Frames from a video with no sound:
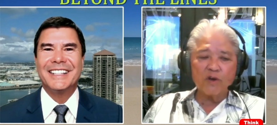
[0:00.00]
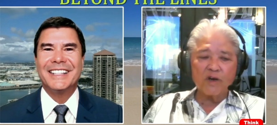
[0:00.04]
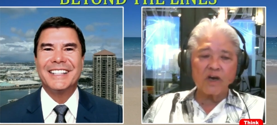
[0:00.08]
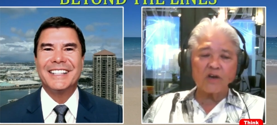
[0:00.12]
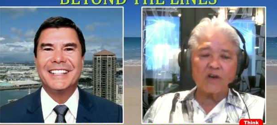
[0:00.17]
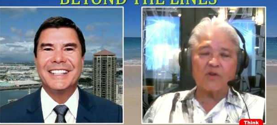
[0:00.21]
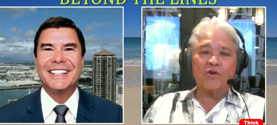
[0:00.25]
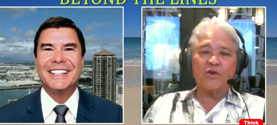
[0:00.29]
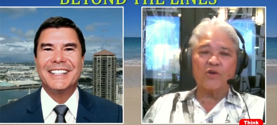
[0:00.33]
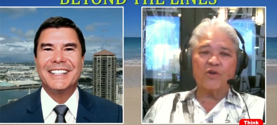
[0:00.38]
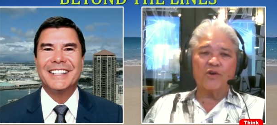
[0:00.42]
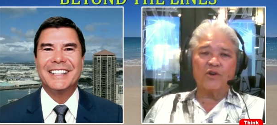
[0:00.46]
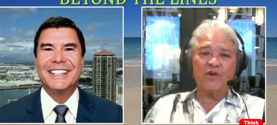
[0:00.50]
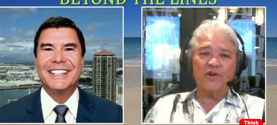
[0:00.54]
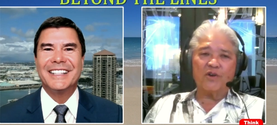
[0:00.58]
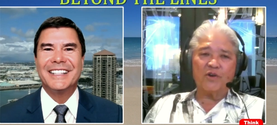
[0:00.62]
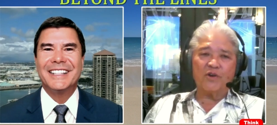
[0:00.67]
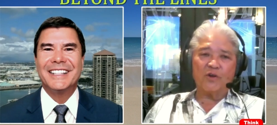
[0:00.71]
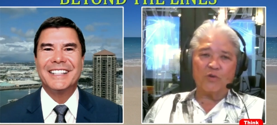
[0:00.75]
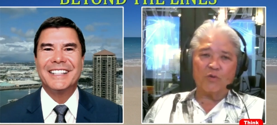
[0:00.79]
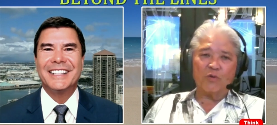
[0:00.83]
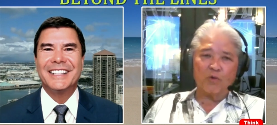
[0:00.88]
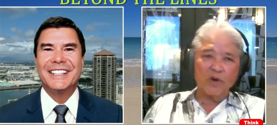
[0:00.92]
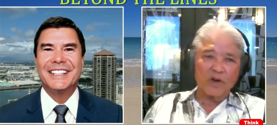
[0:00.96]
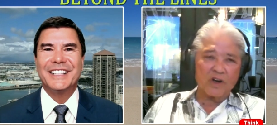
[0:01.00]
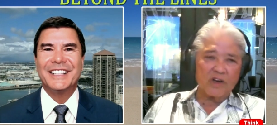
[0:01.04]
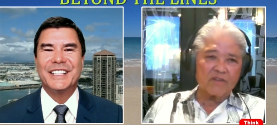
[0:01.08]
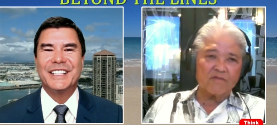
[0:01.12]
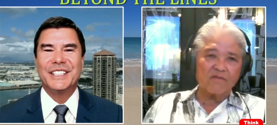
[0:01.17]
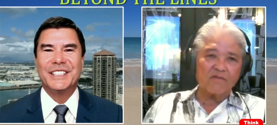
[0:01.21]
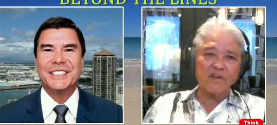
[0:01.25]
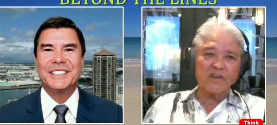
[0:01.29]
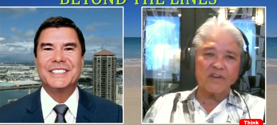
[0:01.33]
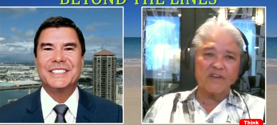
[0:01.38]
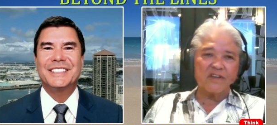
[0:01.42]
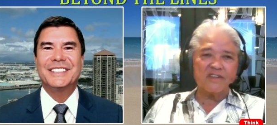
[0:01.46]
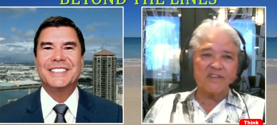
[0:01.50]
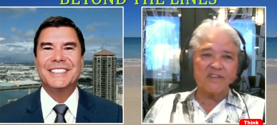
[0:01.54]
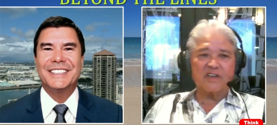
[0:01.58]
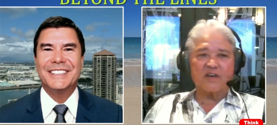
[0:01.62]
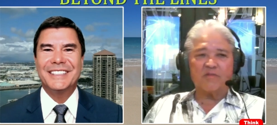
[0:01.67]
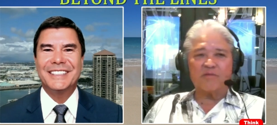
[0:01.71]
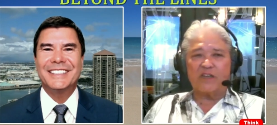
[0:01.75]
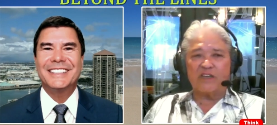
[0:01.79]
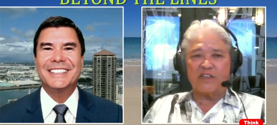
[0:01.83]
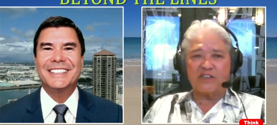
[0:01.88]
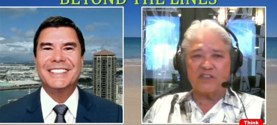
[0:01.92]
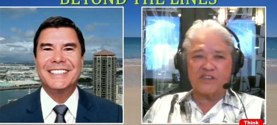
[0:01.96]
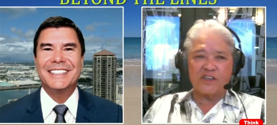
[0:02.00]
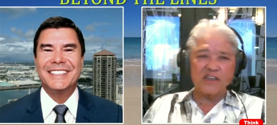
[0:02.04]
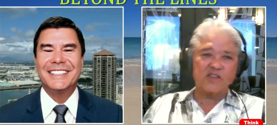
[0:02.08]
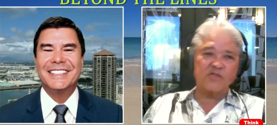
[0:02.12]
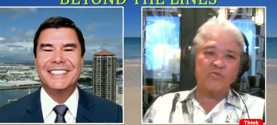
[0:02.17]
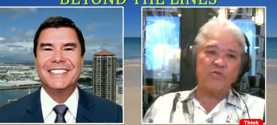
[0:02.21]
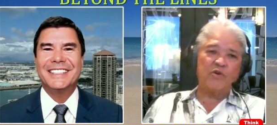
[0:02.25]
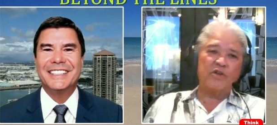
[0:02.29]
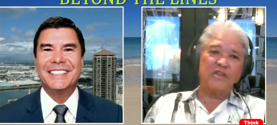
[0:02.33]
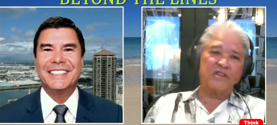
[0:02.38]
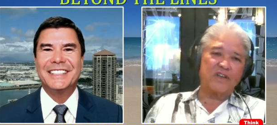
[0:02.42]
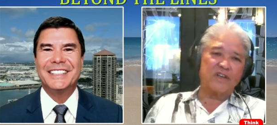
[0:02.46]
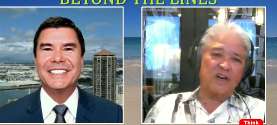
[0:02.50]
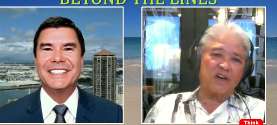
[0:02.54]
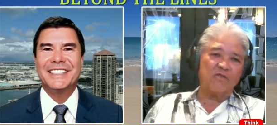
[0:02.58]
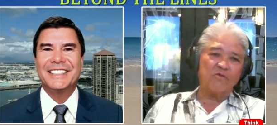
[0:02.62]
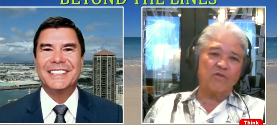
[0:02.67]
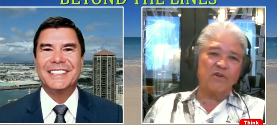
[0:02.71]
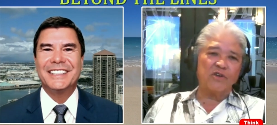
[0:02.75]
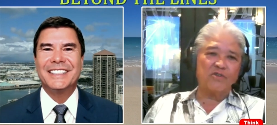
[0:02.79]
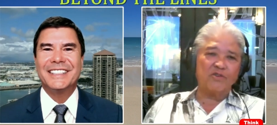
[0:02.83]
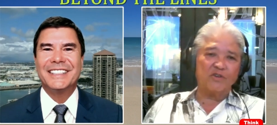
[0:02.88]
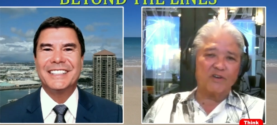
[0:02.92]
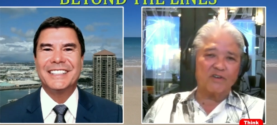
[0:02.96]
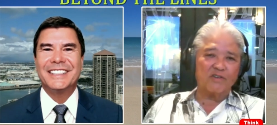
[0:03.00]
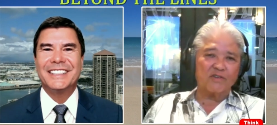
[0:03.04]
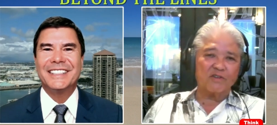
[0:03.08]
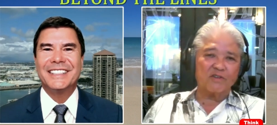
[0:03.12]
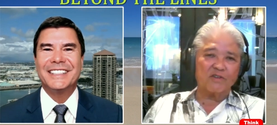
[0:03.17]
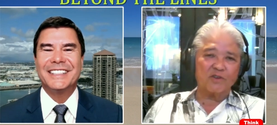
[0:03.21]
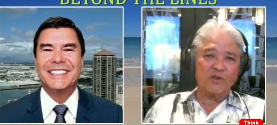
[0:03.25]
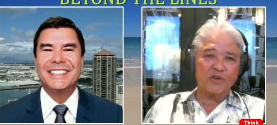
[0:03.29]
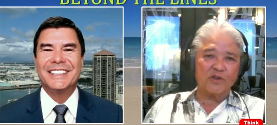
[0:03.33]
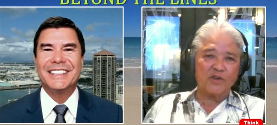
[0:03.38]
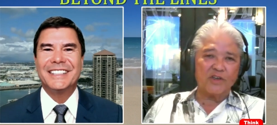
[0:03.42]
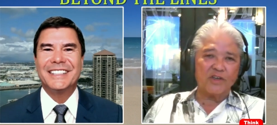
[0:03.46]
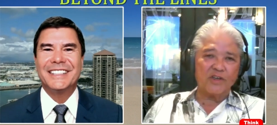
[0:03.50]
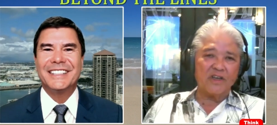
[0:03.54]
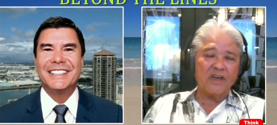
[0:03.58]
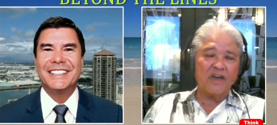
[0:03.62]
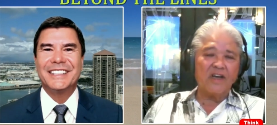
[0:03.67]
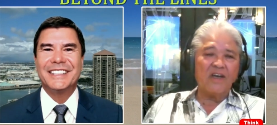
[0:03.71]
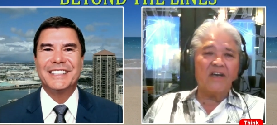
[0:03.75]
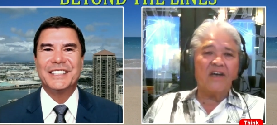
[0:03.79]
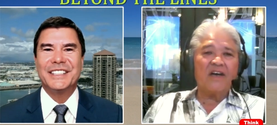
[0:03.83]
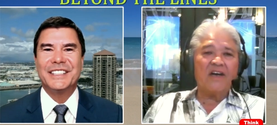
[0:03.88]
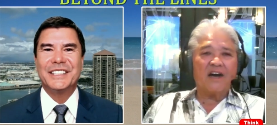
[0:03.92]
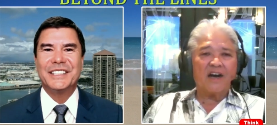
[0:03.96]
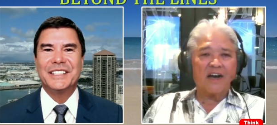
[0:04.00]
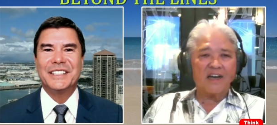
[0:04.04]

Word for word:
Speaker 1: who got hurt or whatever it is, how many jets went down while you were on duty.